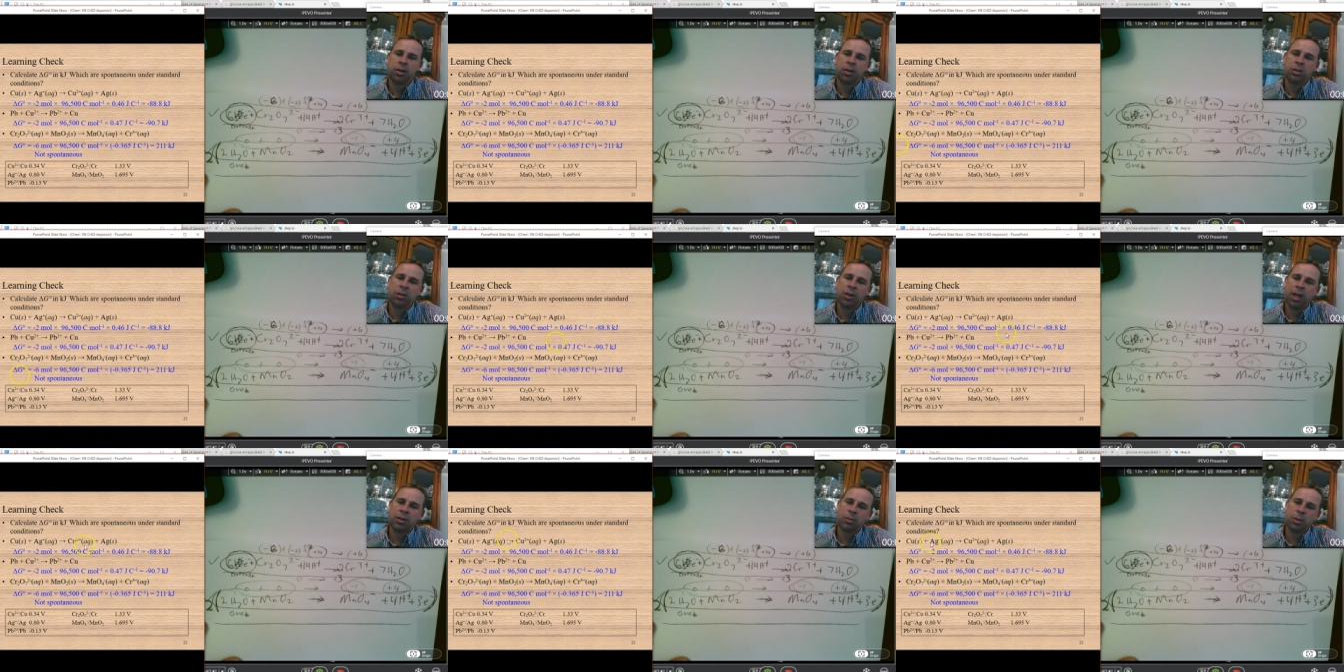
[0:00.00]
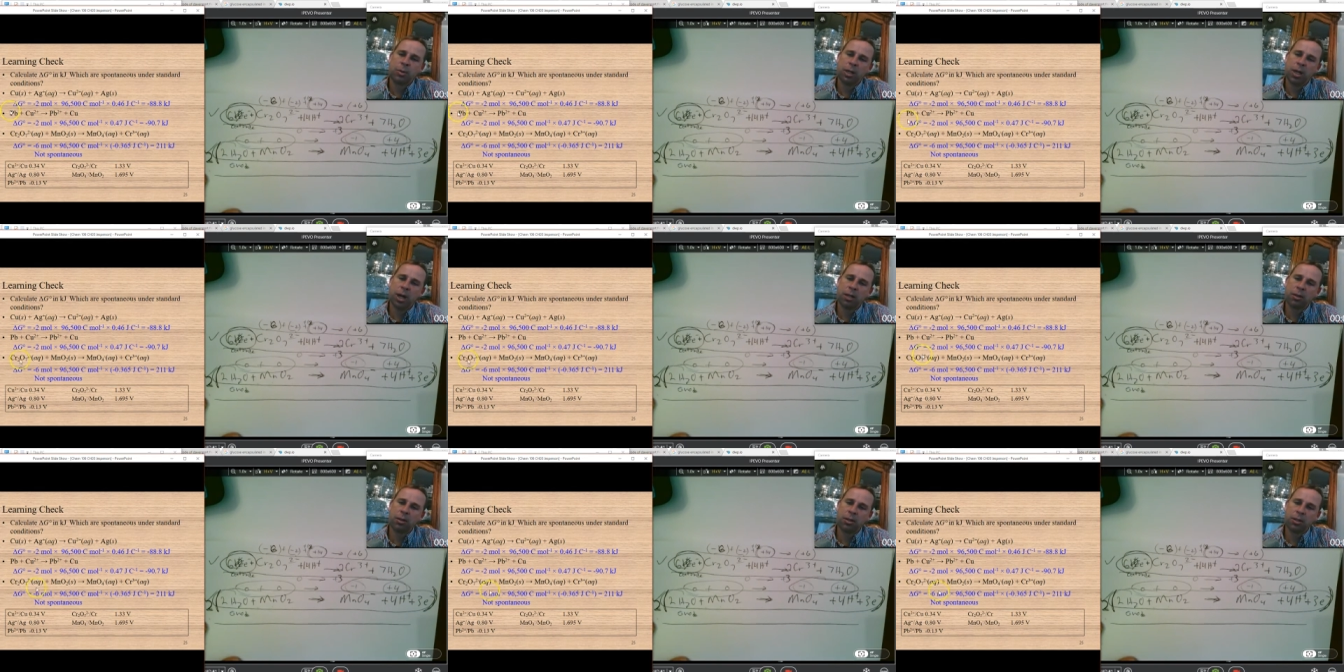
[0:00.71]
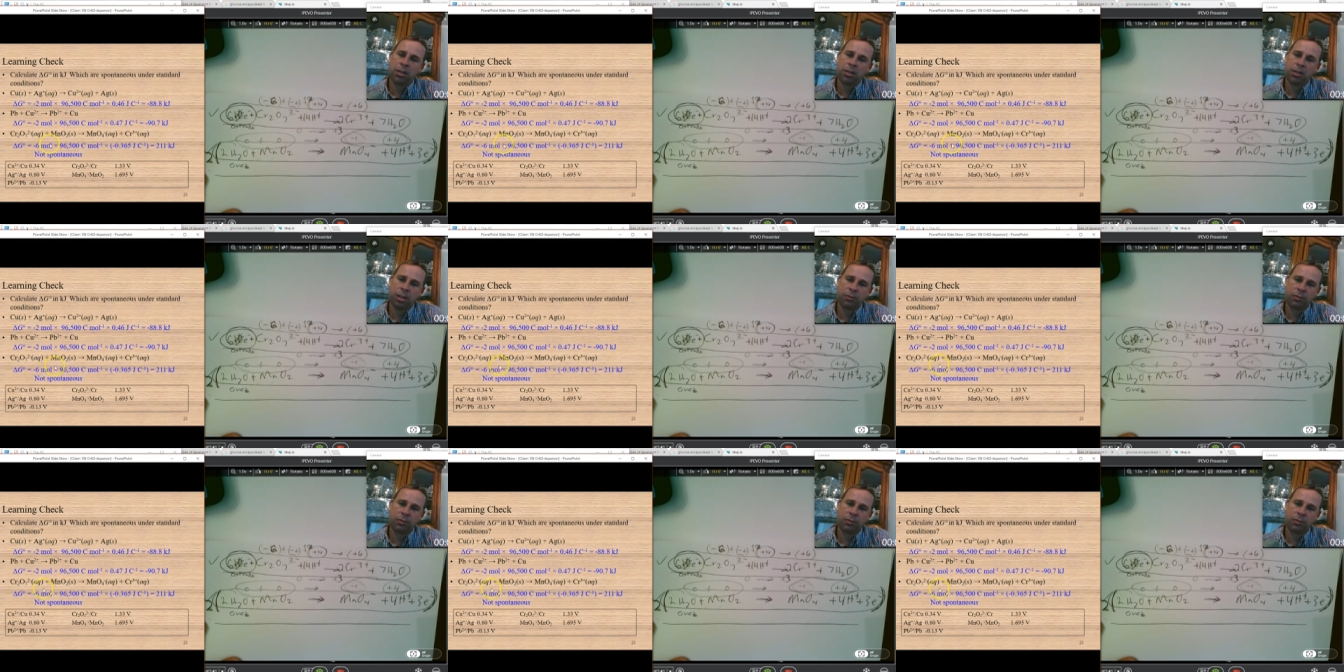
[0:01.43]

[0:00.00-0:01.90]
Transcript: So that's where we got the 6